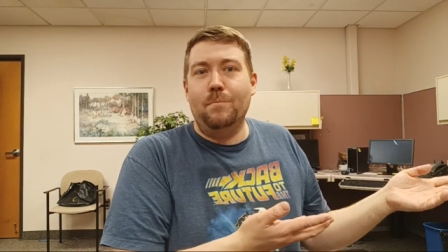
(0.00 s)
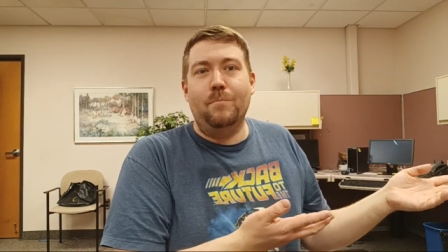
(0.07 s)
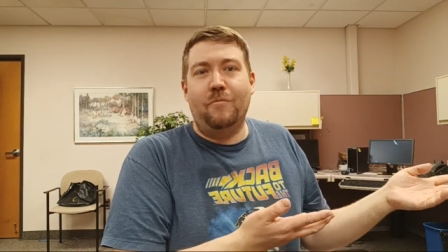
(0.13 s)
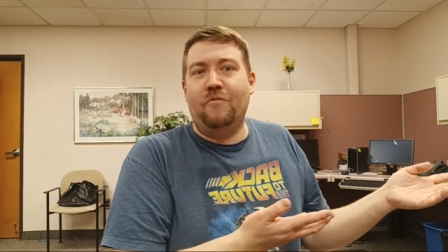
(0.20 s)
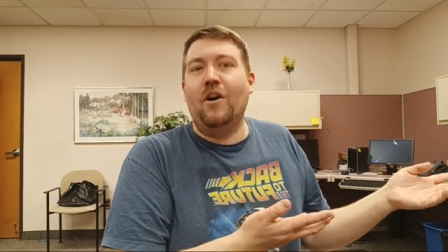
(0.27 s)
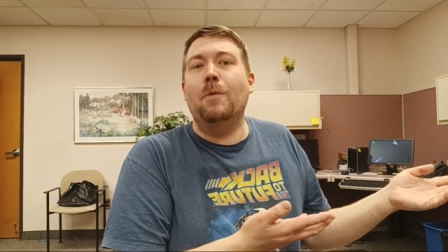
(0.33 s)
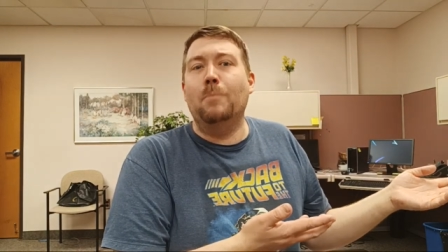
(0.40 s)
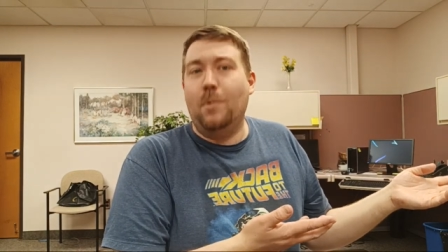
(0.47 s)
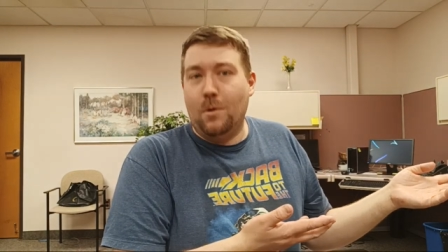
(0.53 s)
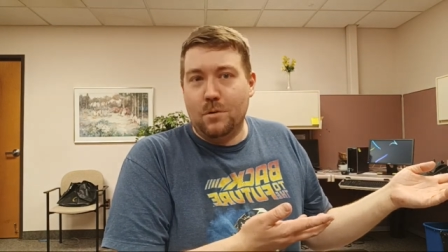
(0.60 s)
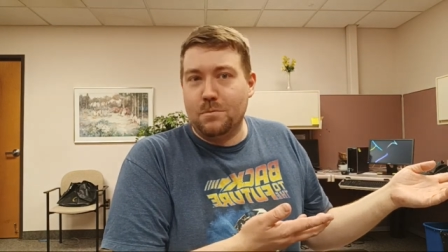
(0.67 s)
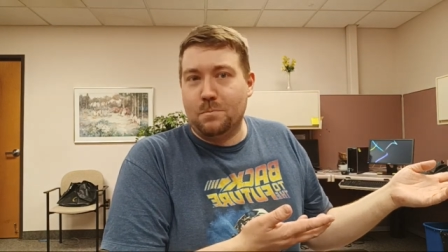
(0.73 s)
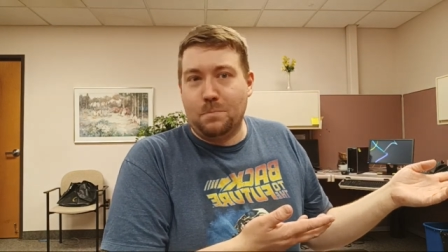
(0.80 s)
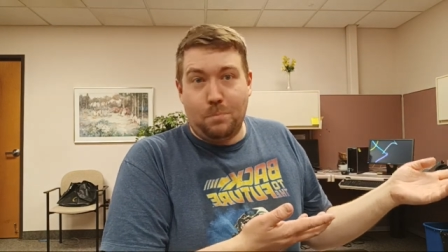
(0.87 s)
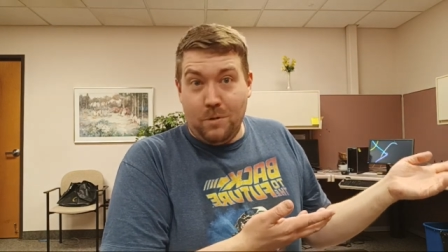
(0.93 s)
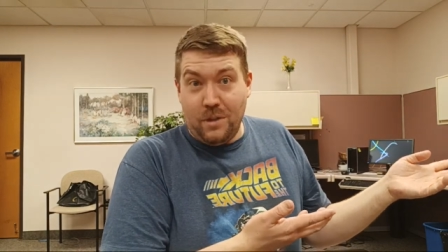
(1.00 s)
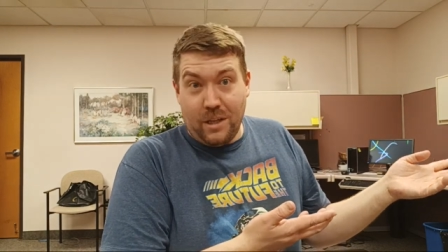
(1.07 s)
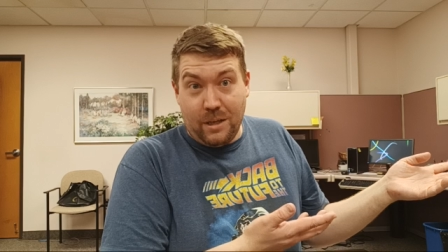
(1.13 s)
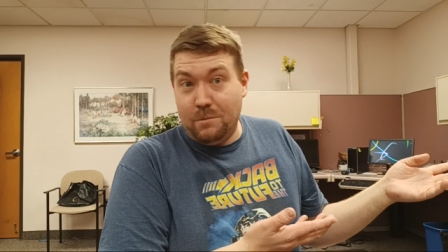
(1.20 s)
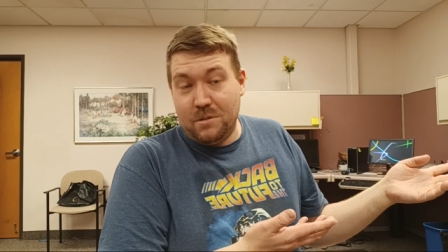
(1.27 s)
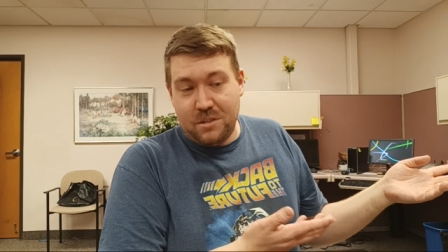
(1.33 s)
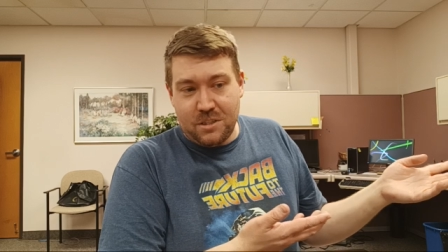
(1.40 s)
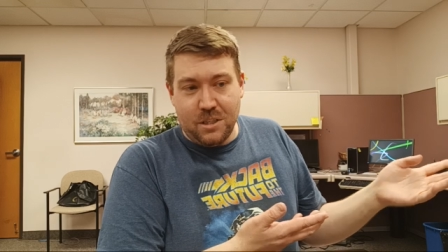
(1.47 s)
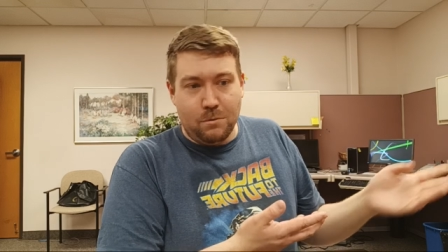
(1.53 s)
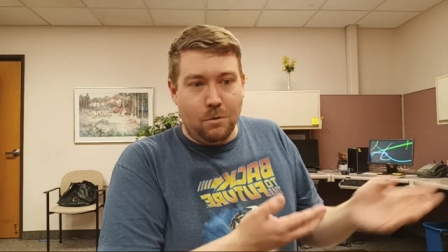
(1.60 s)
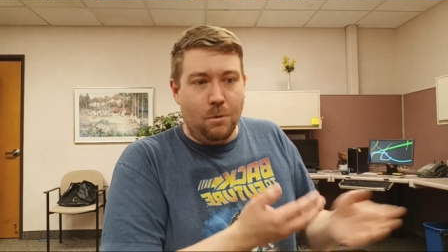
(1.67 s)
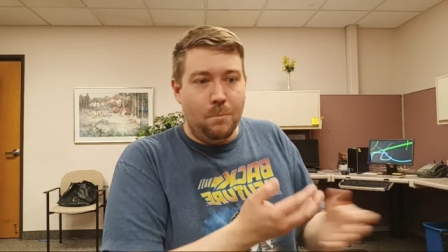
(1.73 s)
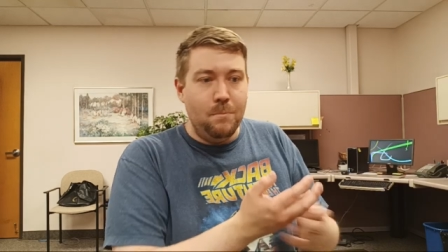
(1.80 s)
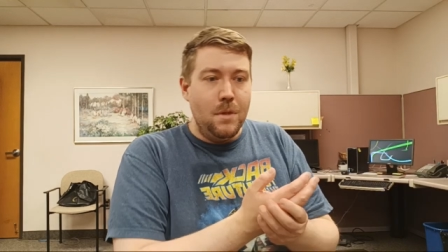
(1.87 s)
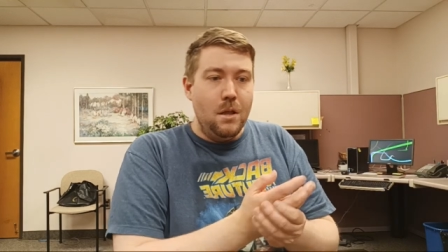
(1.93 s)
bumbled when they gave it the sequel.
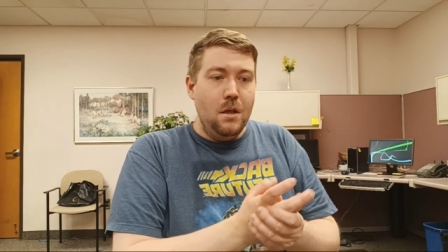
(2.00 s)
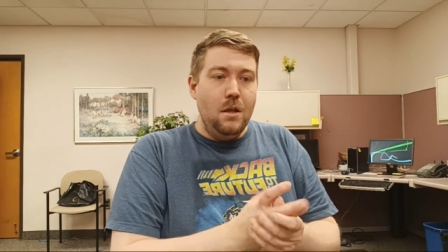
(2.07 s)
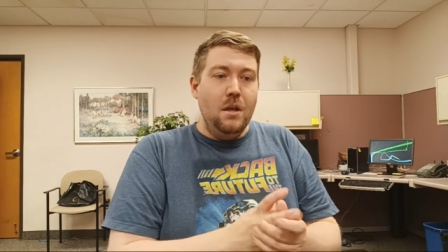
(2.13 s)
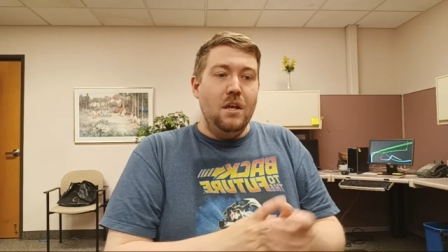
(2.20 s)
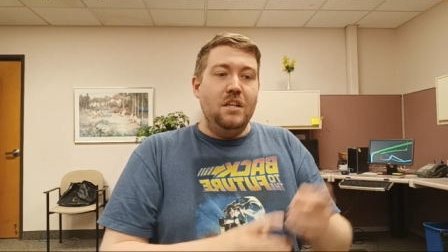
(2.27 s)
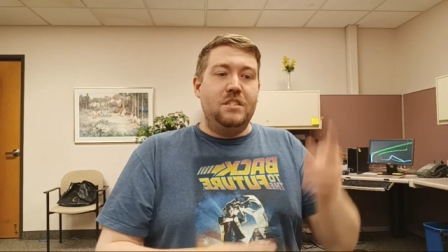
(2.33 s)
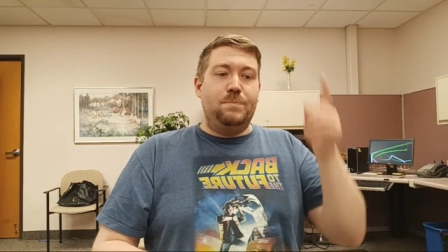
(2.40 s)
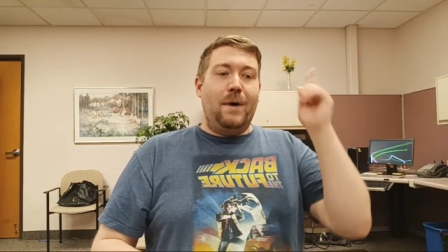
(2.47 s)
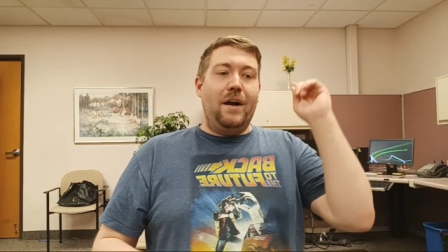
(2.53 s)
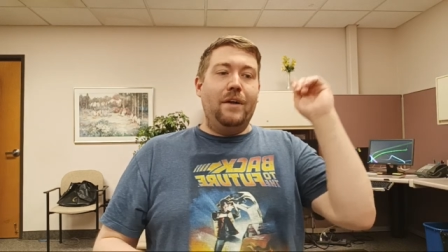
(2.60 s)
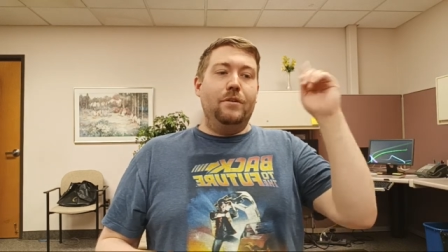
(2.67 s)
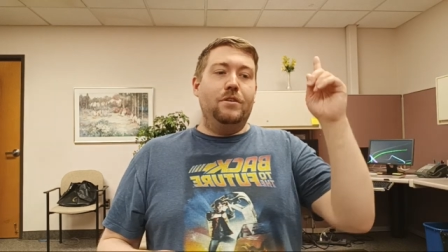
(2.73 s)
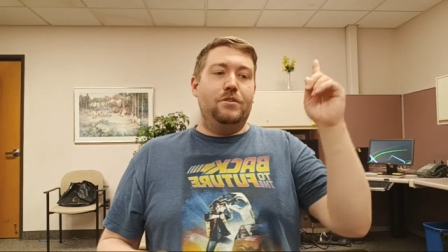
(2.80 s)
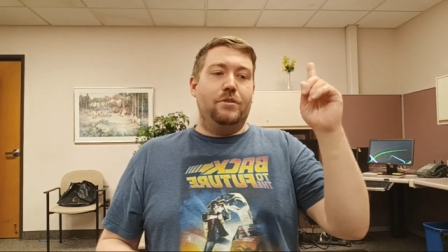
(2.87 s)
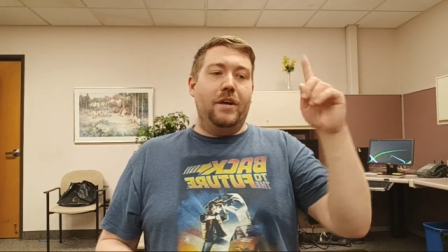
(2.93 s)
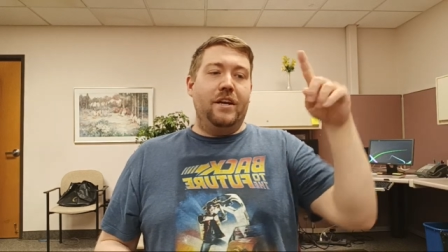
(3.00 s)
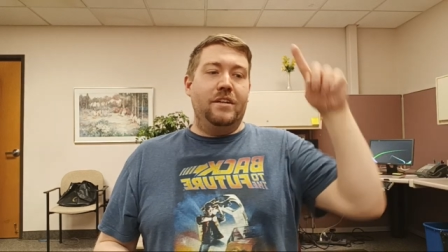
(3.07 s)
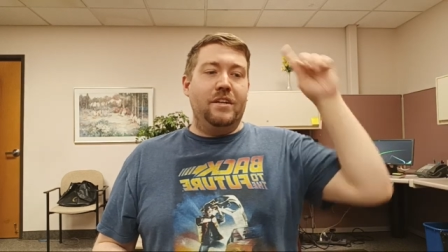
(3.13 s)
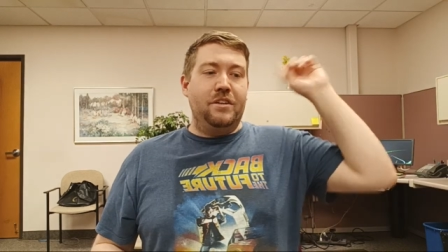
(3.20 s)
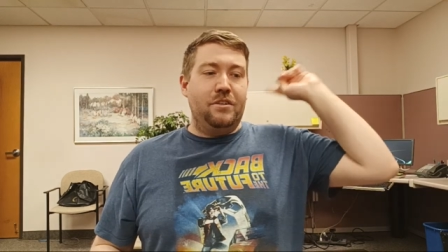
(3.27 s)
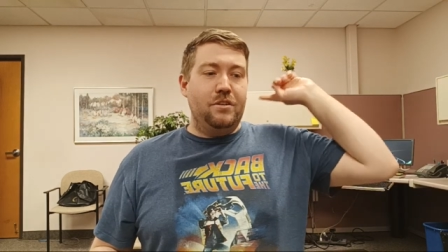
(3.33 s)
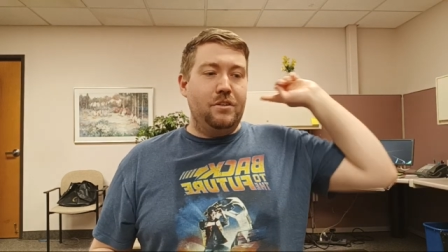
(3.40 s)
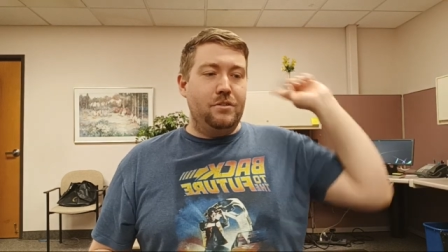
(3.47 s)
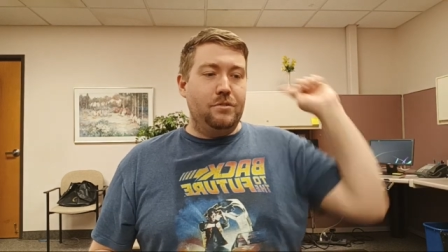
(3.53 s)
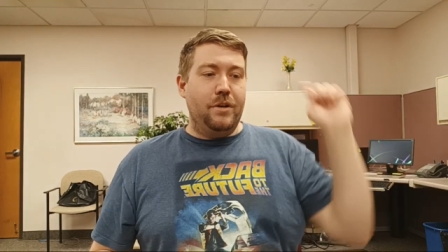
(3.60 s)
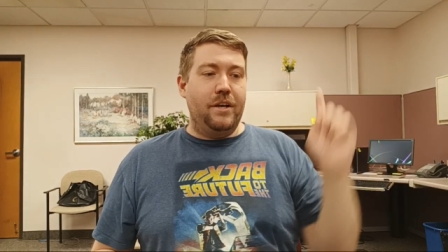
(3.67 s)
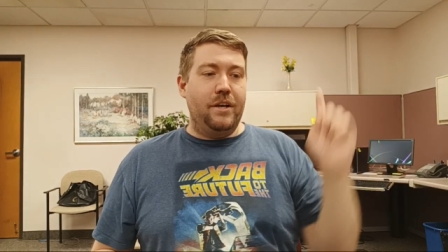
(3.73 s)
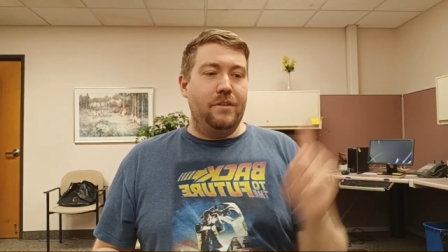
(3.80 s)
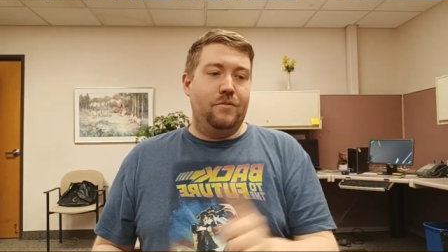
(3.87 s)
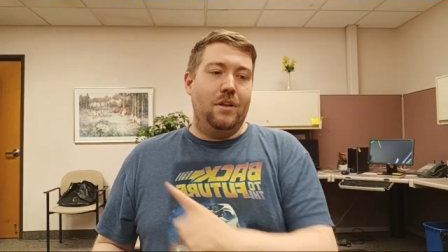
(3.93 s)
Spyro the Dragon, Enter the
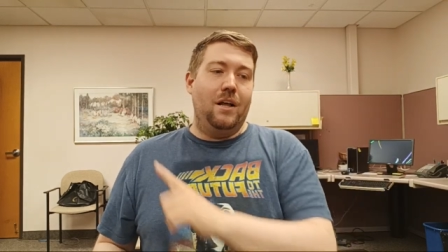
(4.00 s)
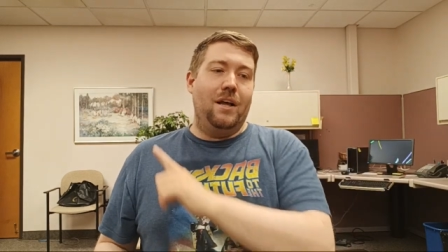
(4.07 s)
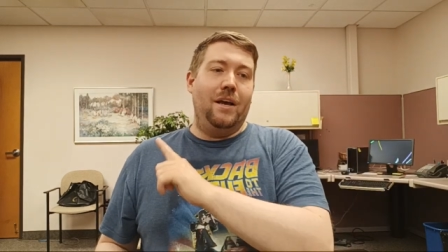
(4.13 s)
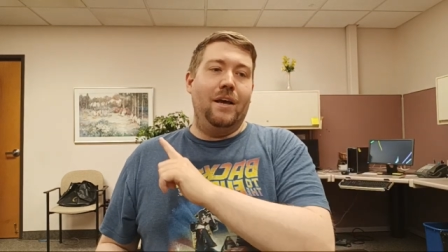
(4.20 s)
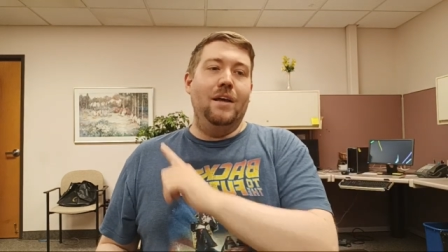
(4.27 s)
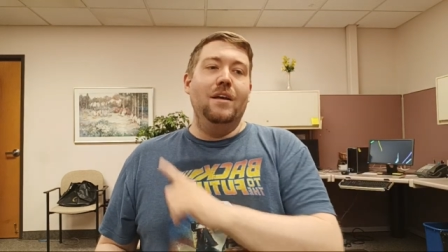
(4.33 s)
Dragonfly.